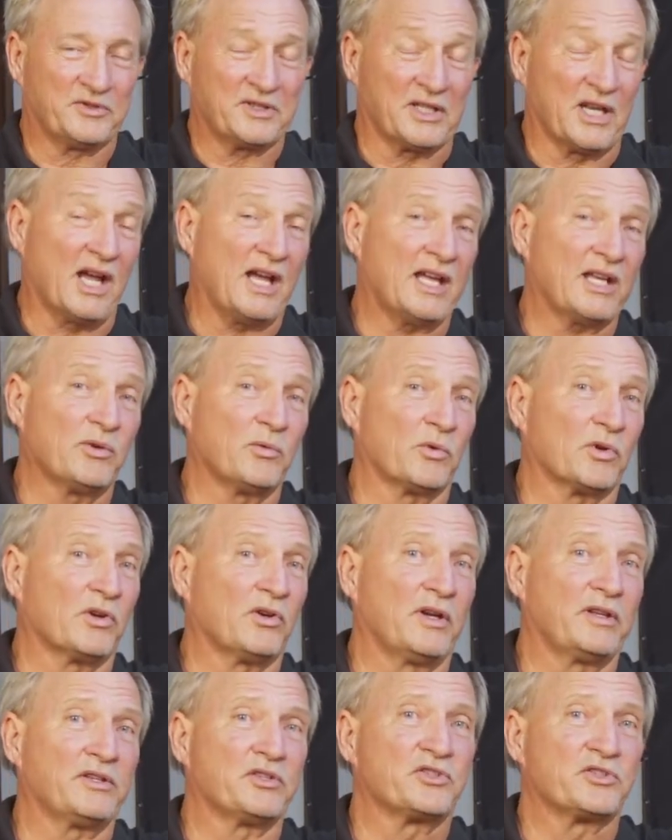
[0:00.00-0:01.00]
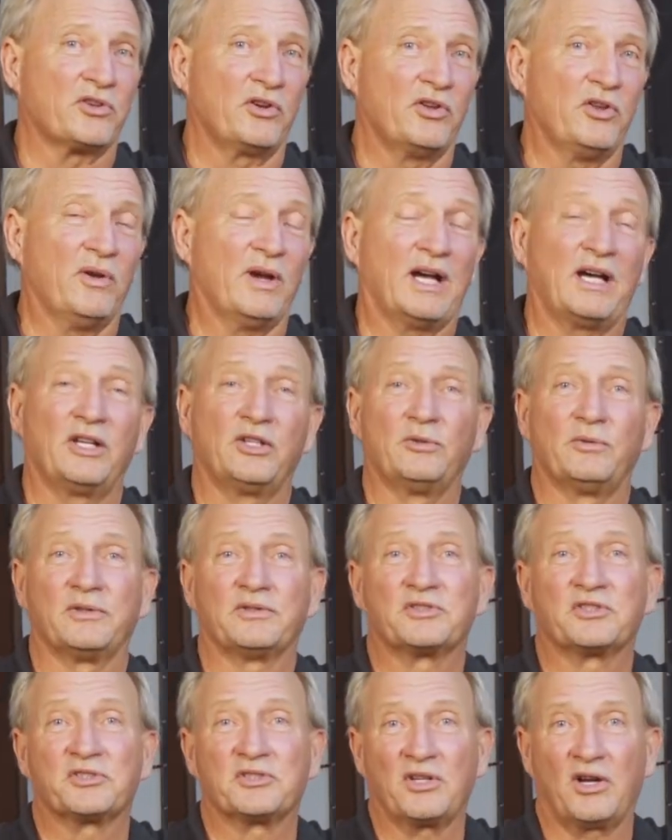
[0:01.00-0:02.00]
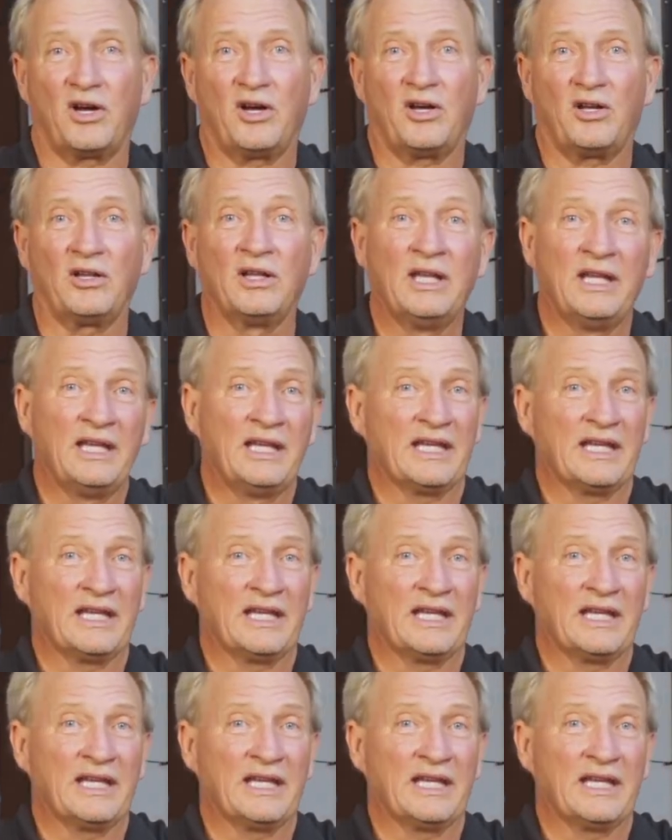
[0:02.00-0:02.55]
Tonight we're going to show you how to install